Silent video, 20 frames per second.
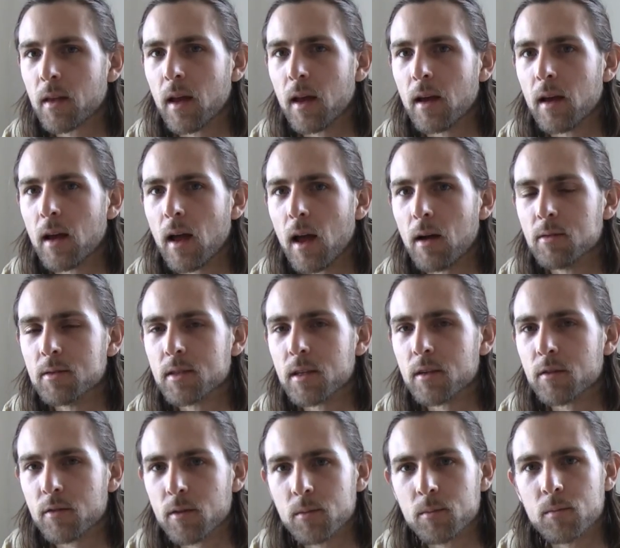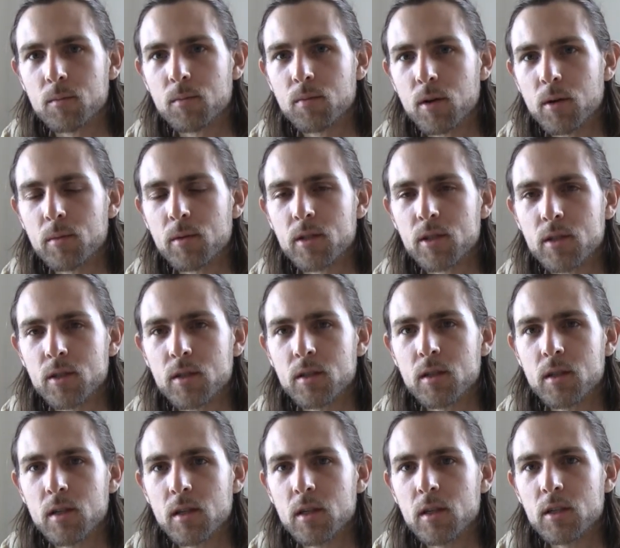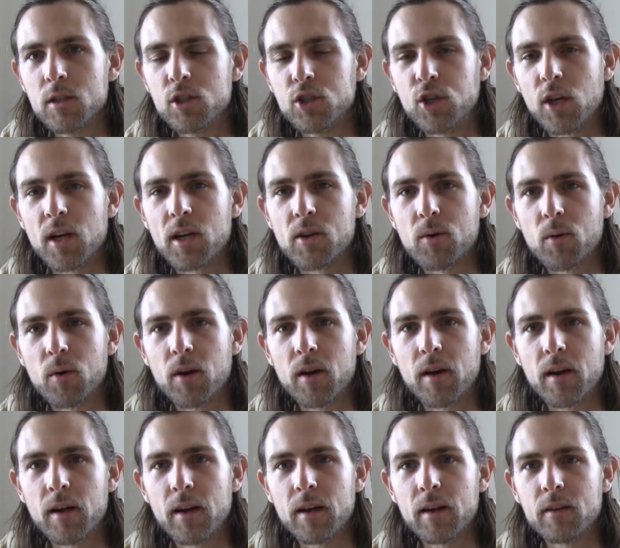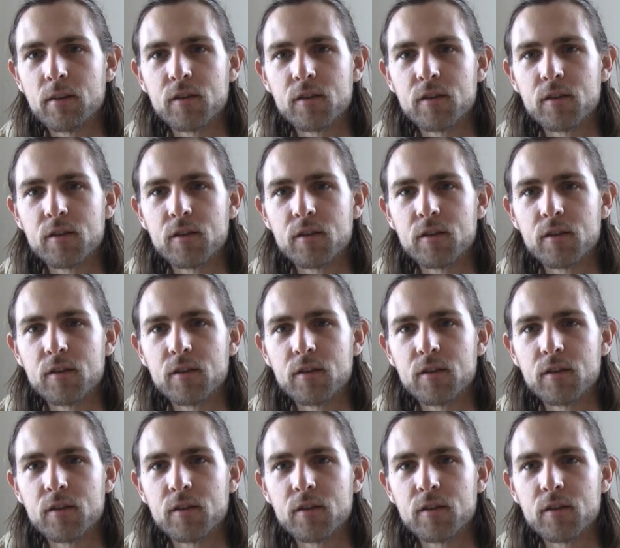uh, I was there from pretty much January,